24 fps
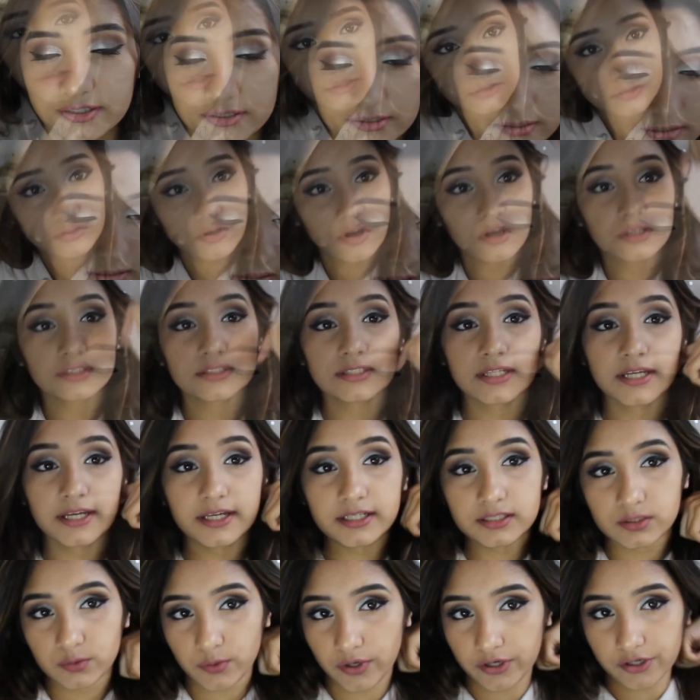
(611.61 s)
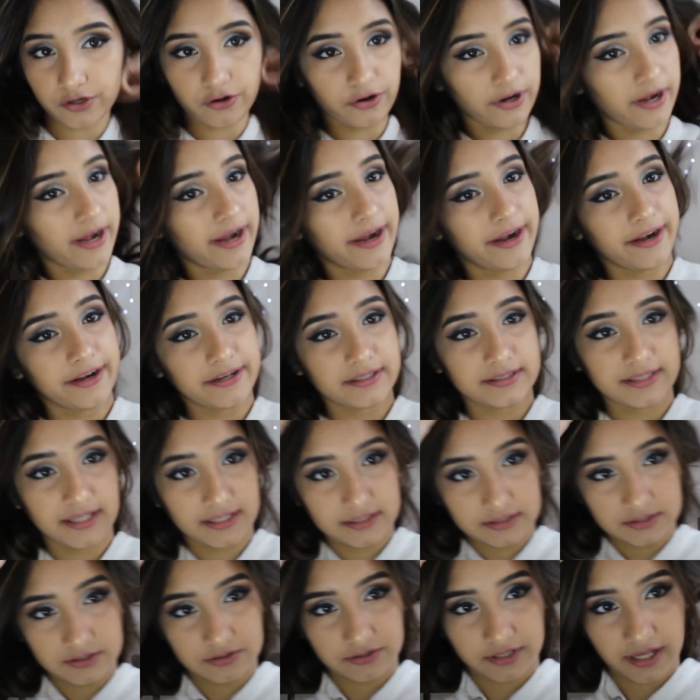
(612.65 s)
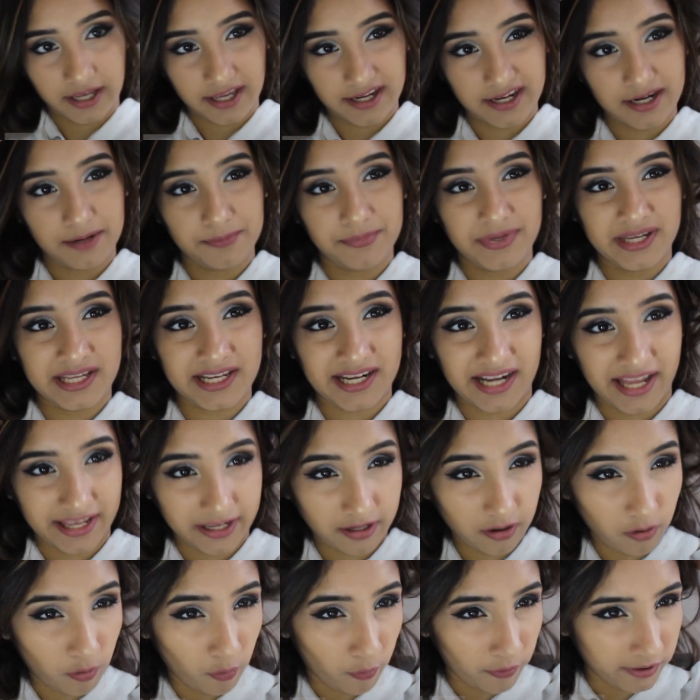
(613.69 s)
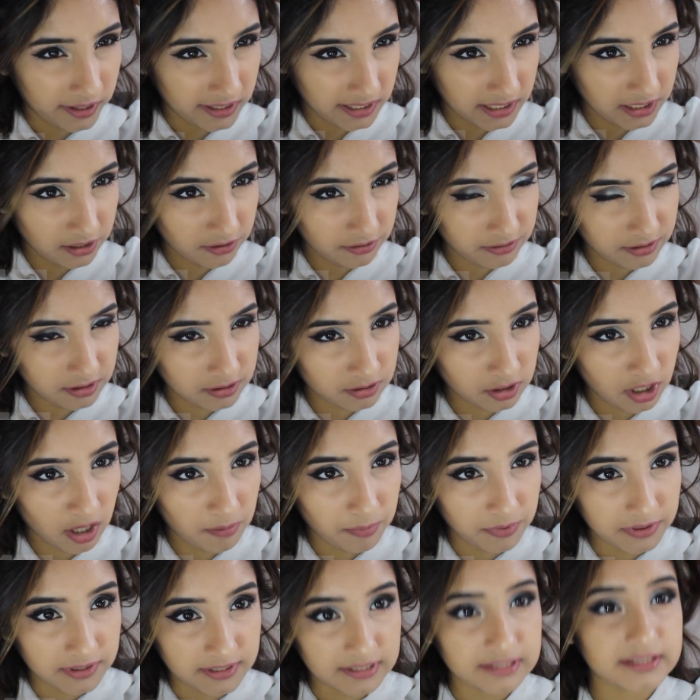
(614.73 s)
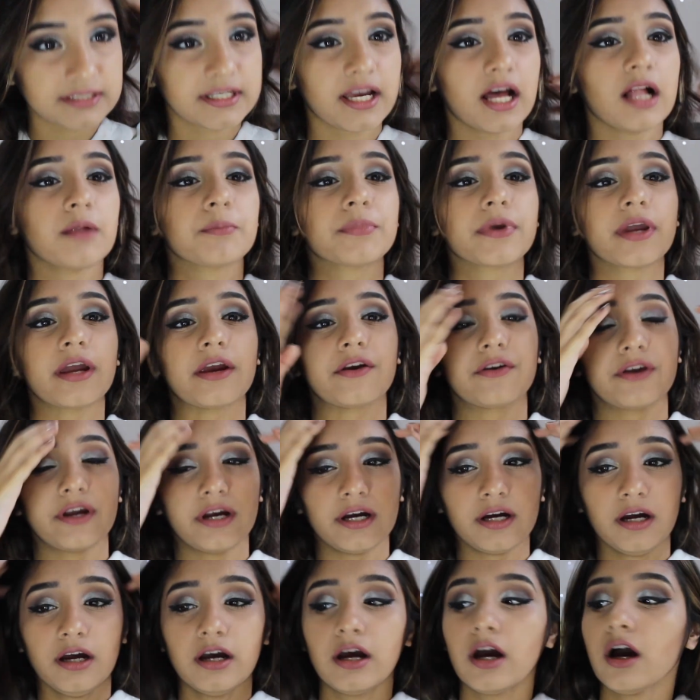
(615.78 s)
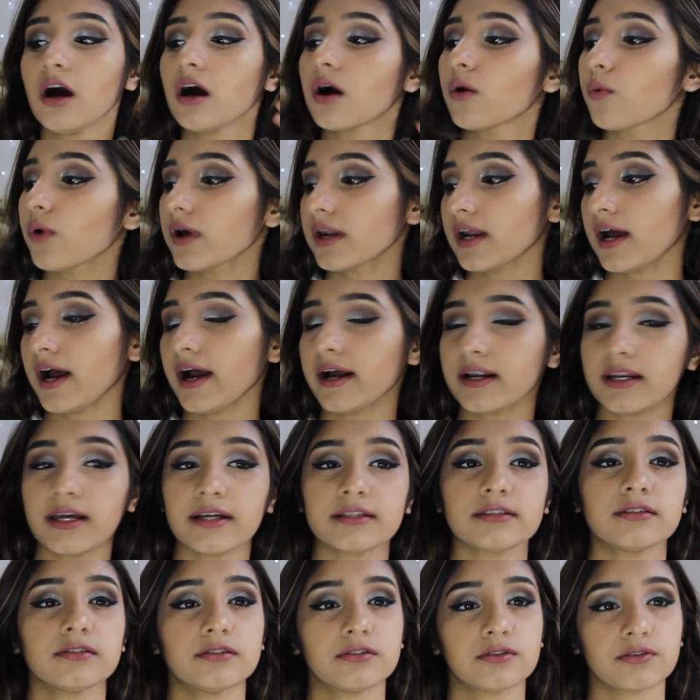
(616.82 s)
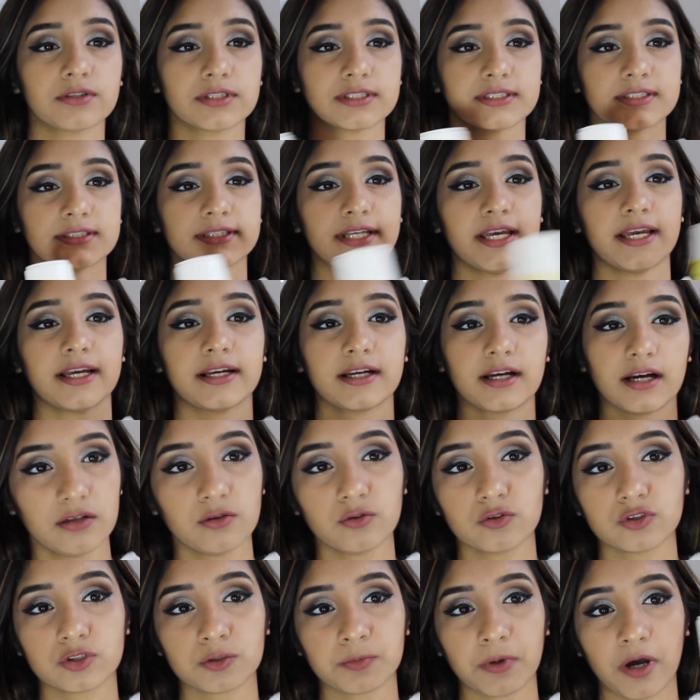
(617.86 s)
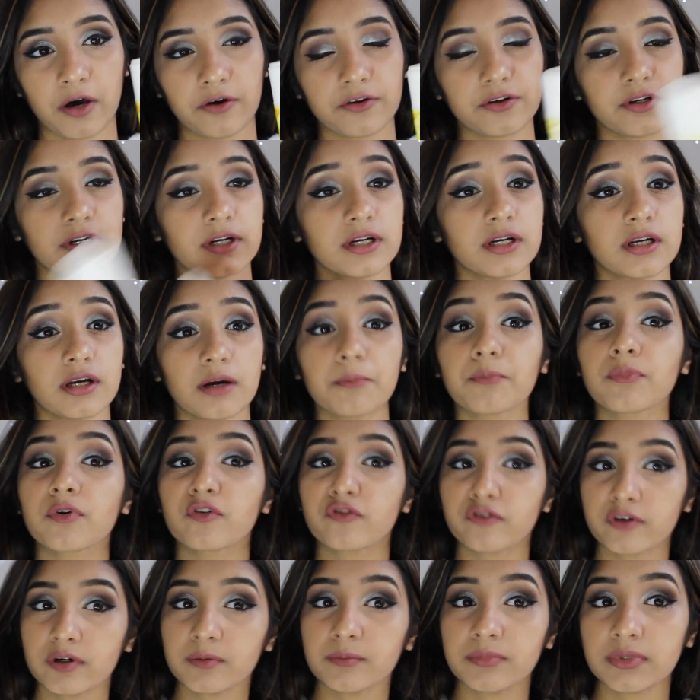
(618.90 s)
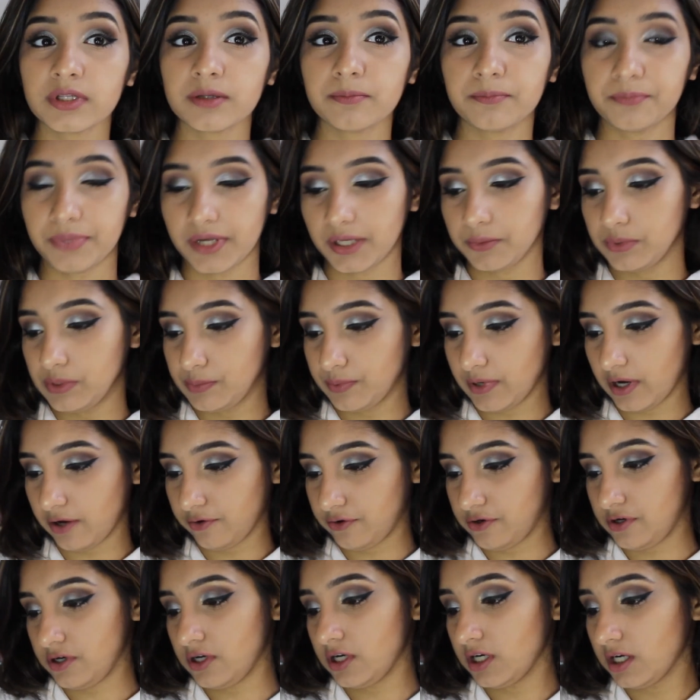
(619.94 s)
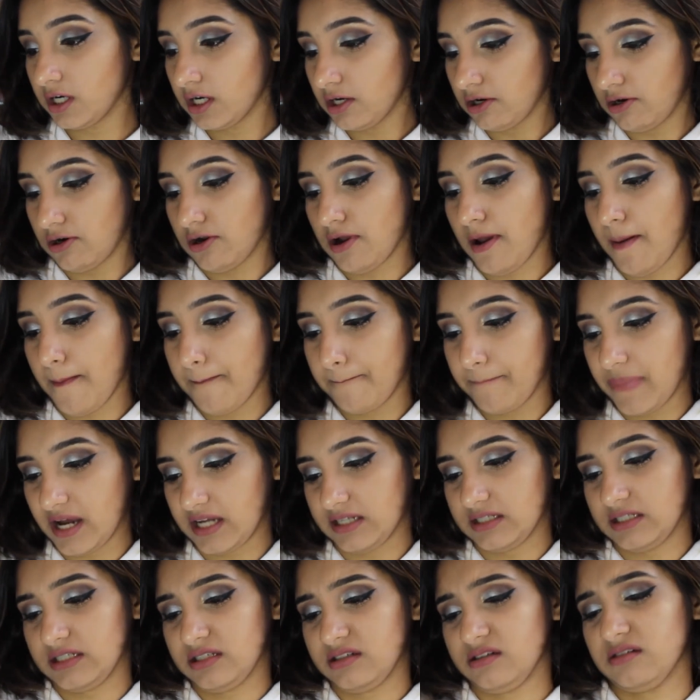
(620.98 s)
So on days where your hair tends to get a bit like oily on the top and the scalp area, what I like to do is take loose powder, preferably baby powder, but